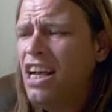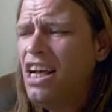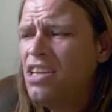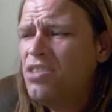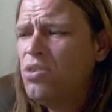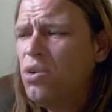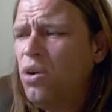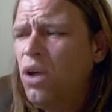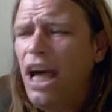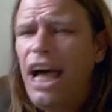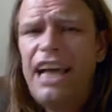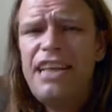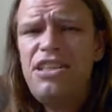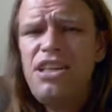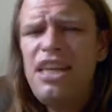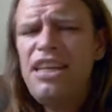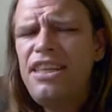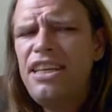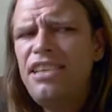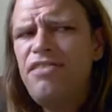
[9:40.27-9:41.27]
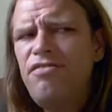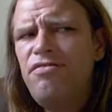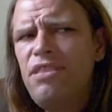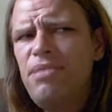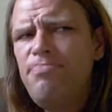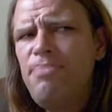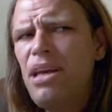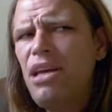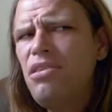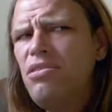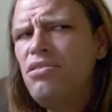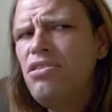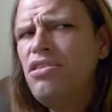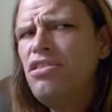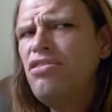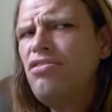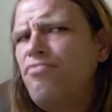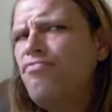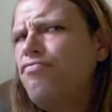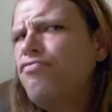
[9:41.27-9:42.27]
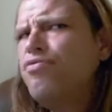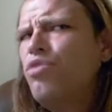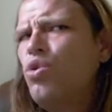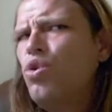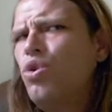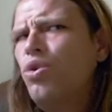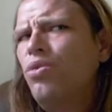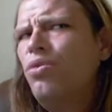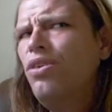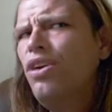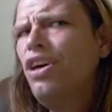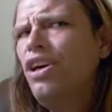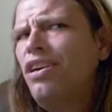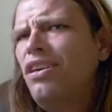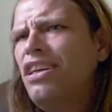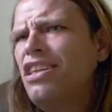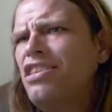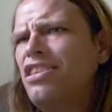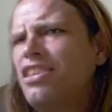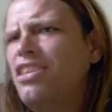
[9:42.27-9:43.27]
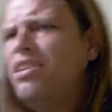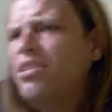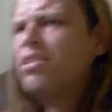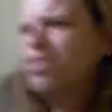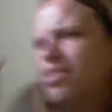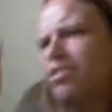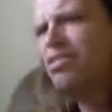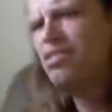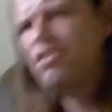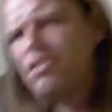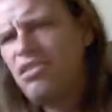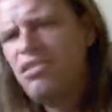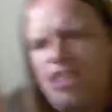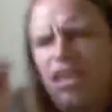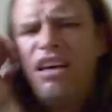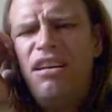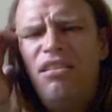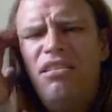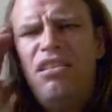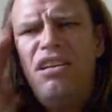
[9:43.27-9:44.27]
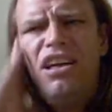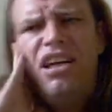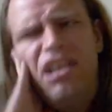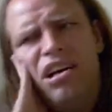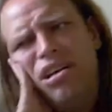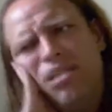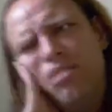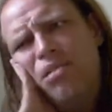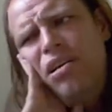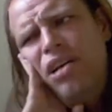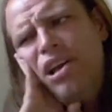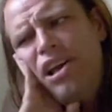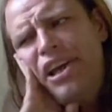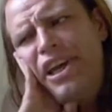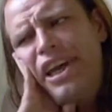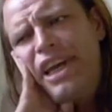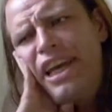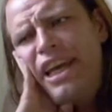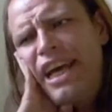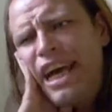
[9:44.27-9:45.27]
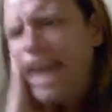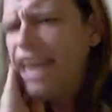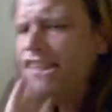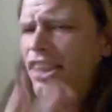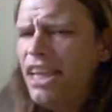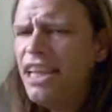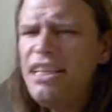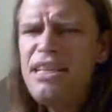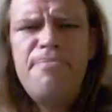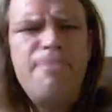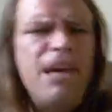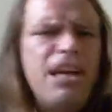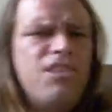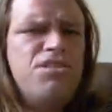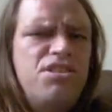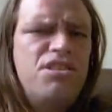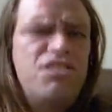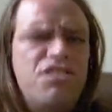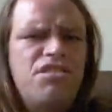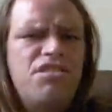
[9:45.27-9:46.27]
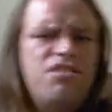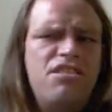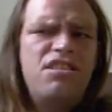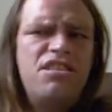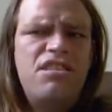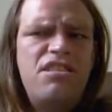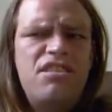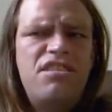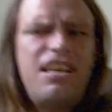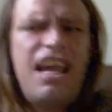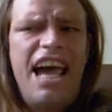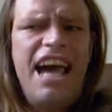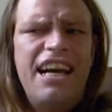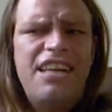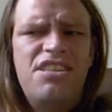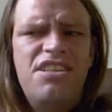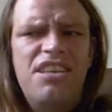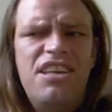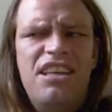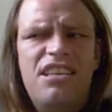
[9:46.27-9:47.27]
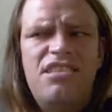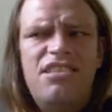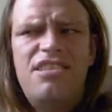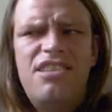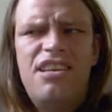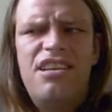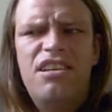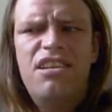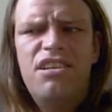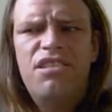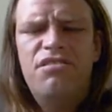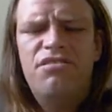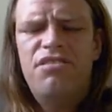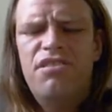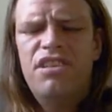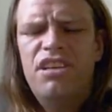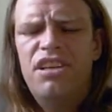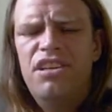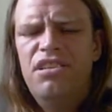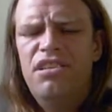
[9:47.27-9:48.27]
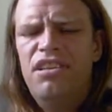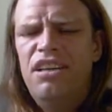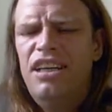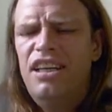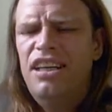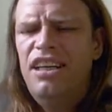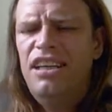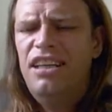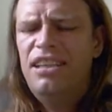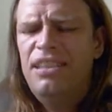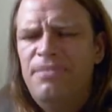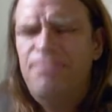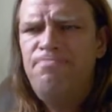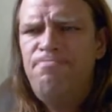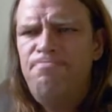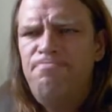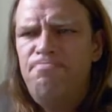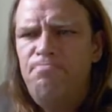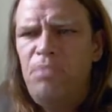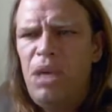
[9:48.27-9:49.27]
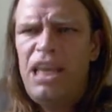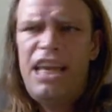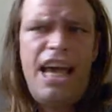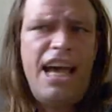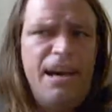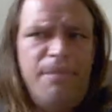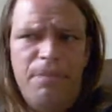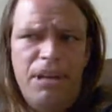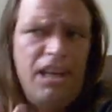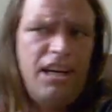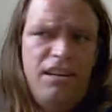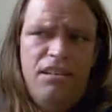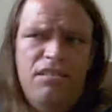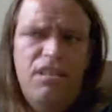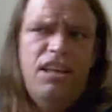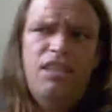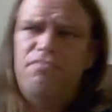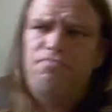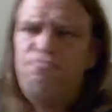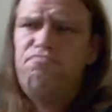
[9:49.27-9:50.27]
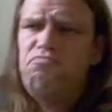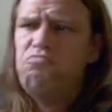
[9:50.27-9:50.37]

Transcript: as a whole. Actually, I think tomatoes is a fruit because it grows. I don't know. I think tomatoes is, is, is actually considered a fruit. Um, but yeah, but I don't like